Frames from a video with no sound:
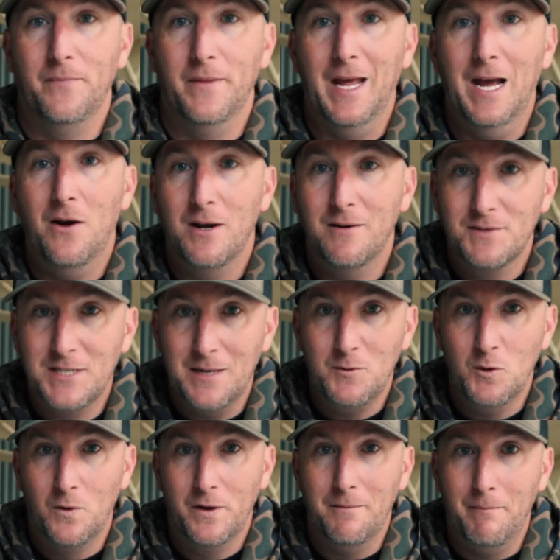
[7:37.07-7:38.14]
Now every time
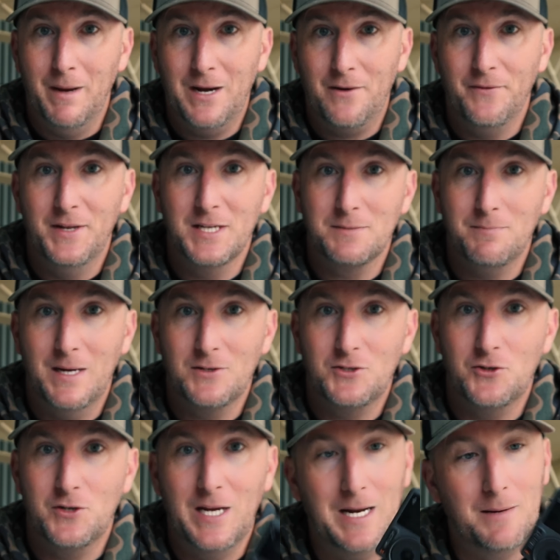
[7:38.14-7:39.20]
you want to mount and dismount
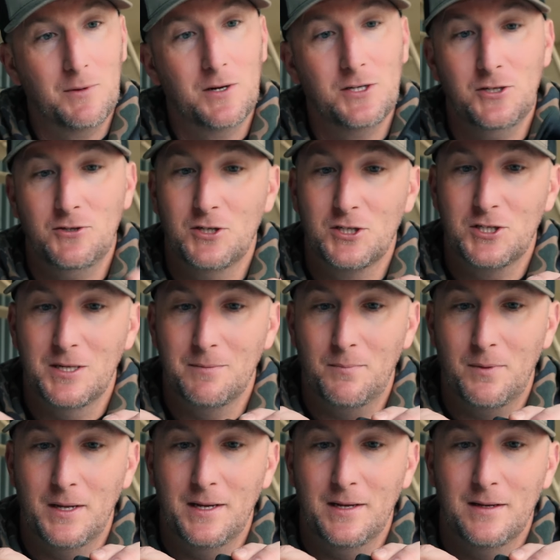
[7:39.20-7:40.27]
your camera, you just
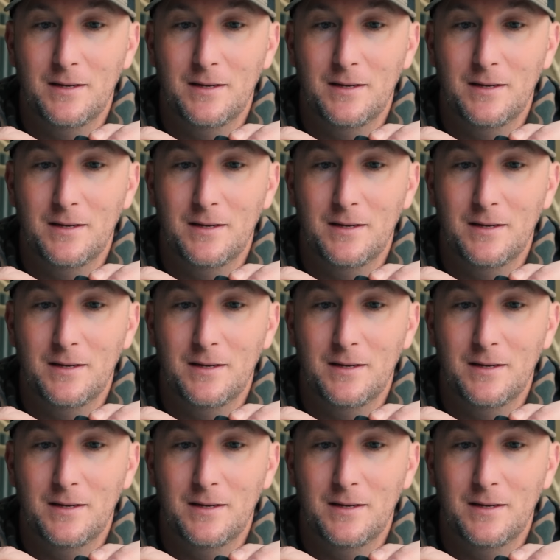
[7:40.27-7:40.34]
simply,